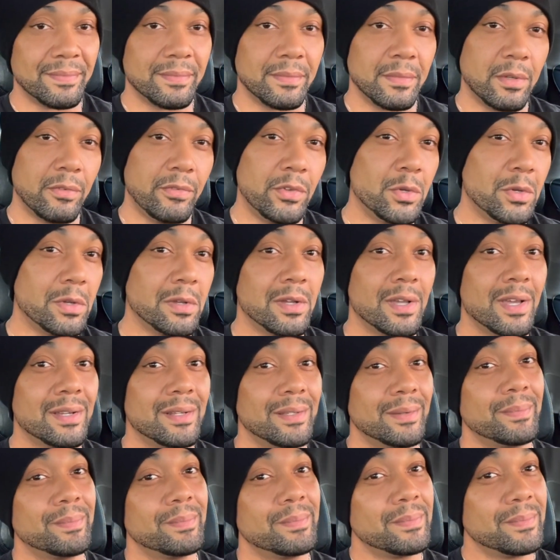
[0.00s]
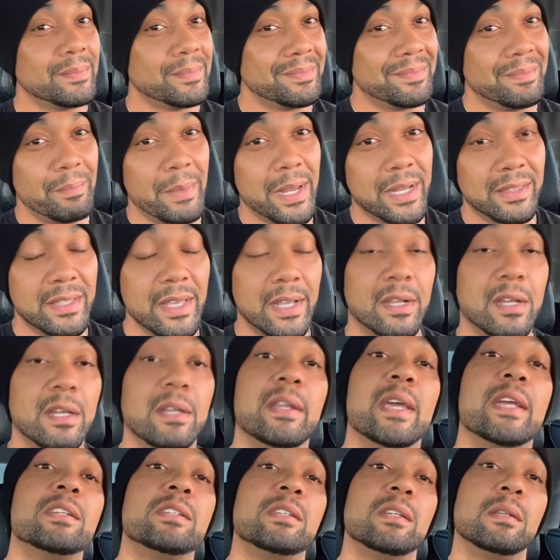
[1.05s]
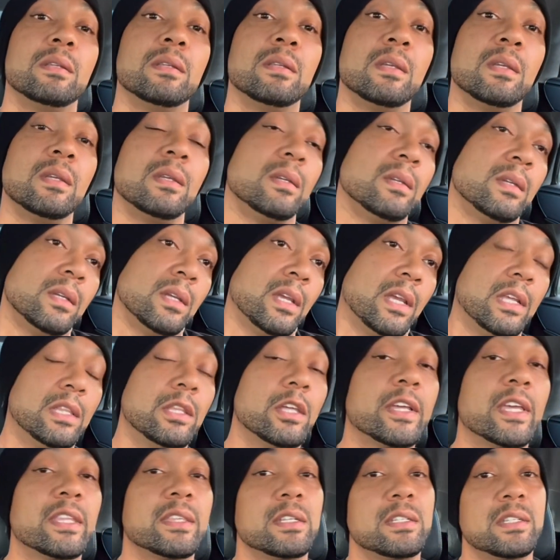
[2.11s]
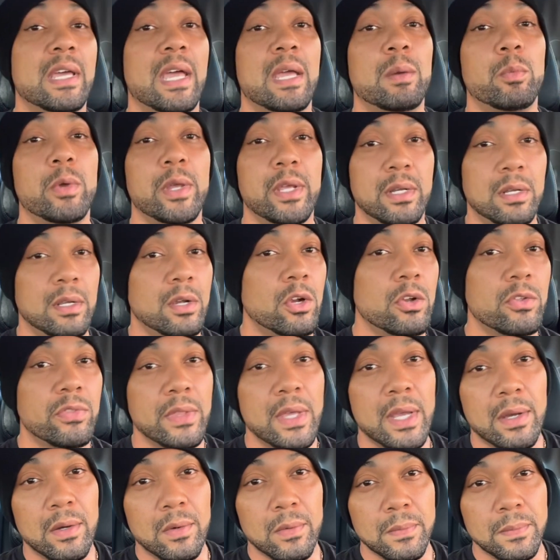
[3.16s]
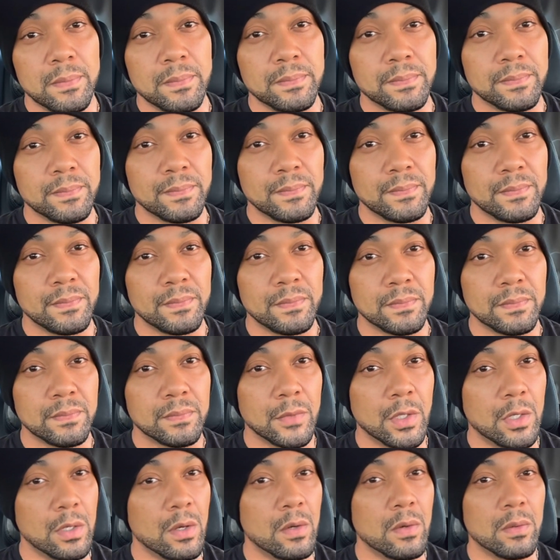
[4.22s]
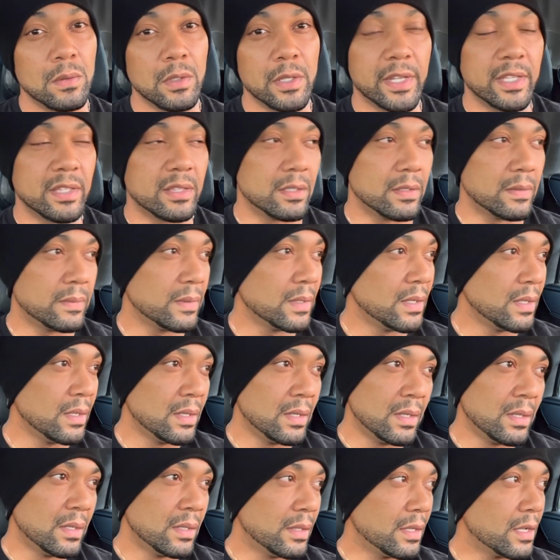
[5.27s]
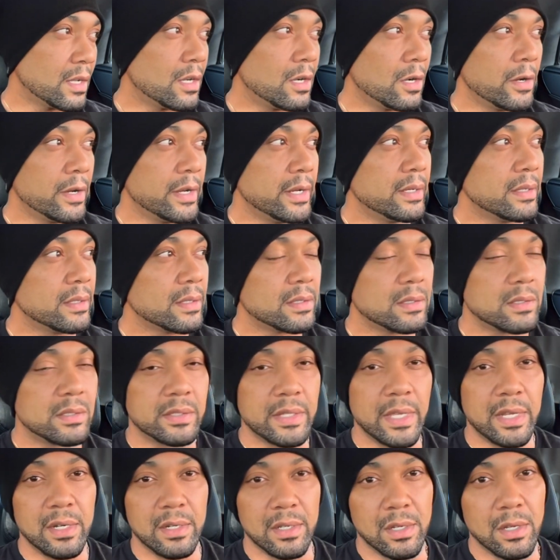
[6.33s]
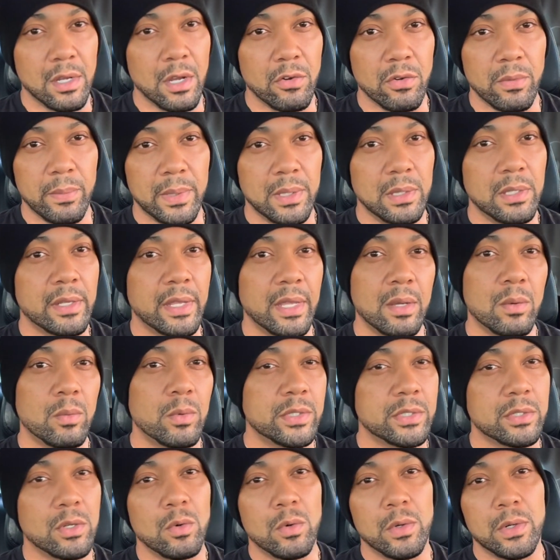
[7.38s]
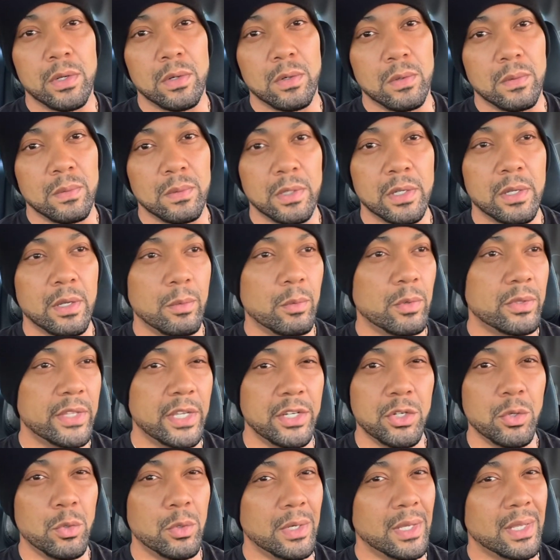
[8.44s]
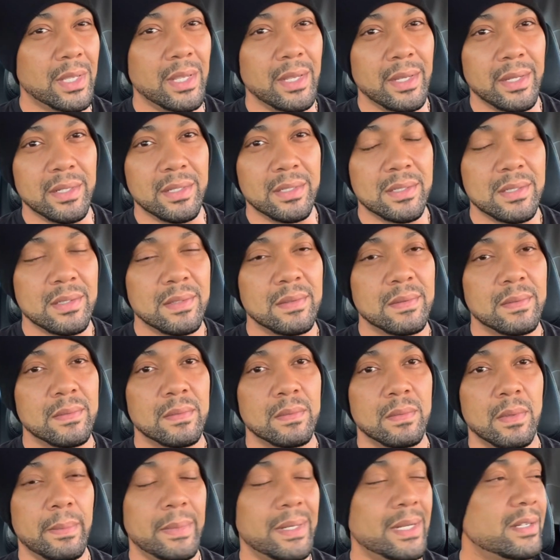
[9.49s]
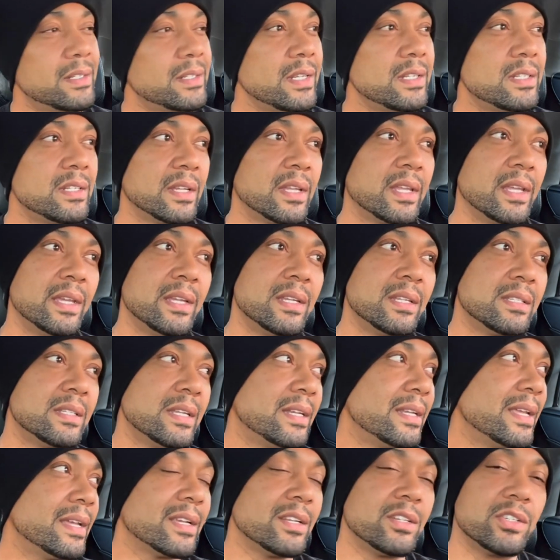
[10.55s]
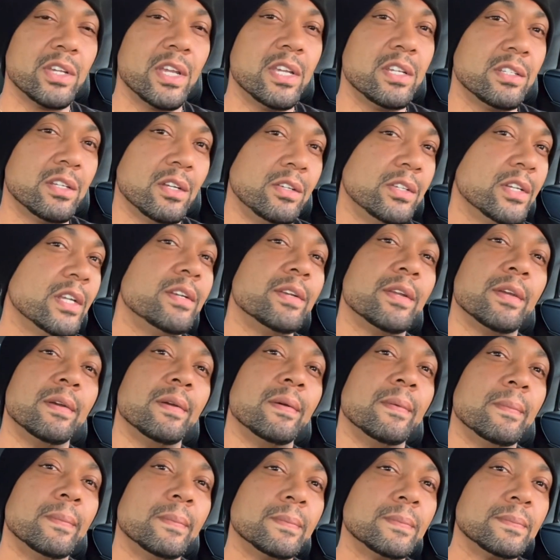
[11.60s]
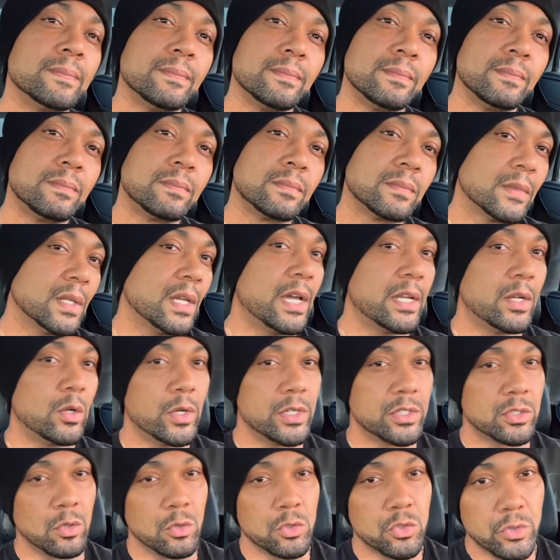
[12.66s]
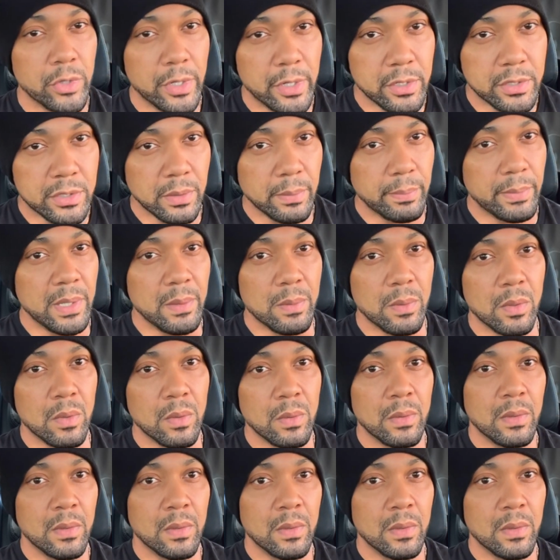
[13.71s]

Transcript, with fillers: if you can kind of make that connection and look at the time we're in the earth now, you know, look at the the current state of the government. Look at what's going on. Look at what they're doing to kids. I mean, they're teaching kids that they can change their gender. I know that's going to trigger some people,